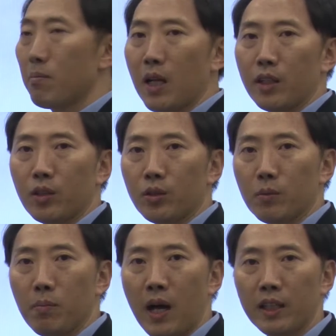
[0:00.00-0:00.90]
molecule
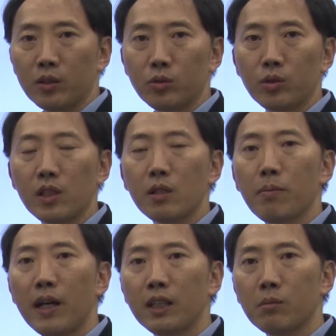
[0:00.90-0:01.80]
binds to this
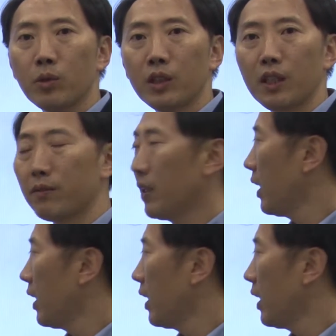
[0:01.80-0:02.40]
binding motif,